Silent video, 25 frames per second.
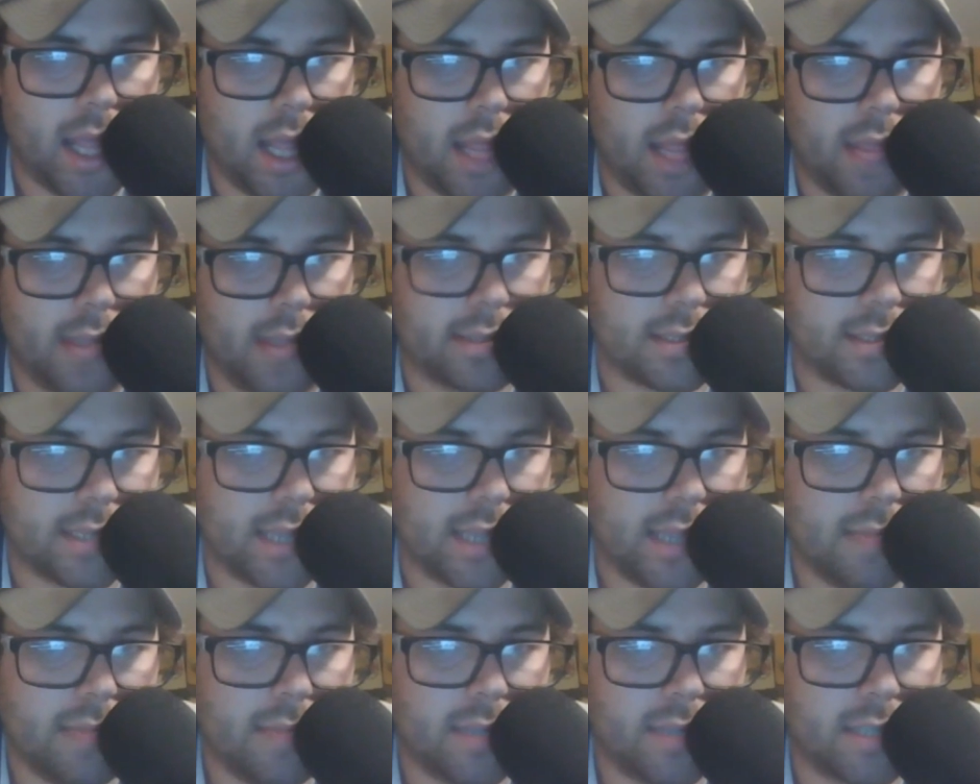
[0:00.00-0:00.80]
The
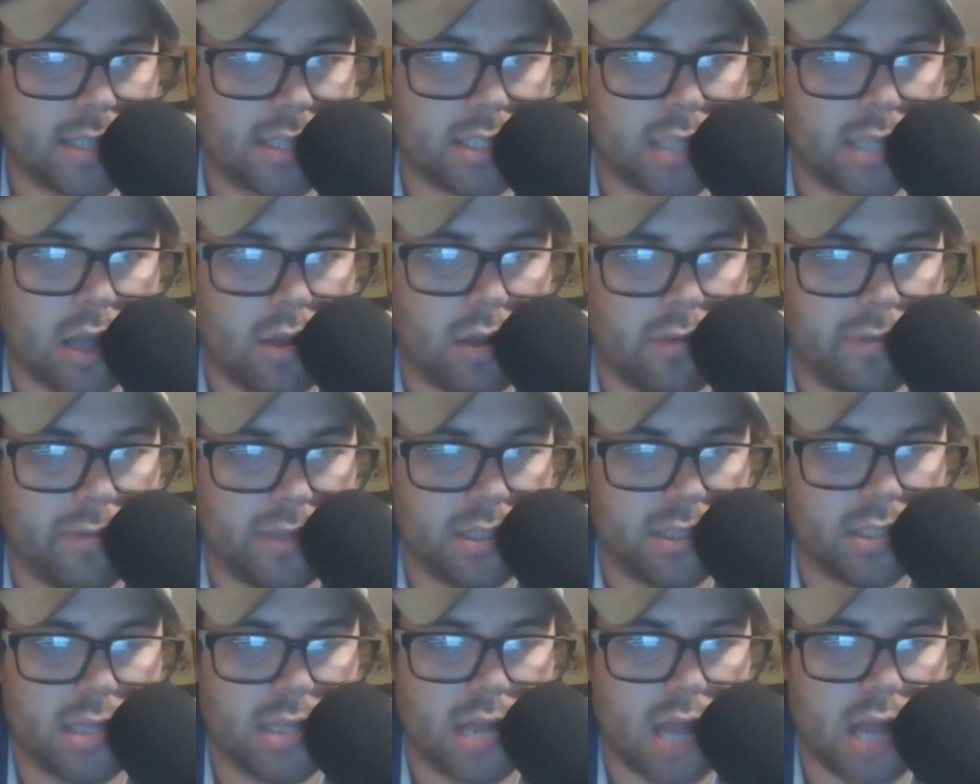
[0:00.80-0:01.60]
team itself
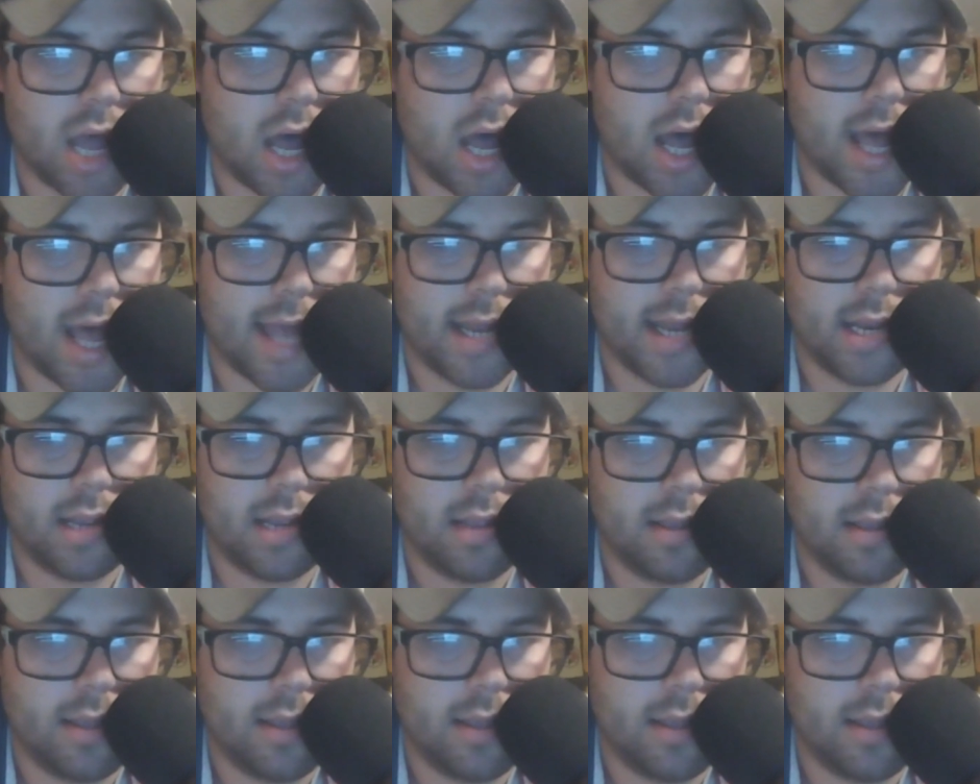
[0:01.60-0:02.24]
is not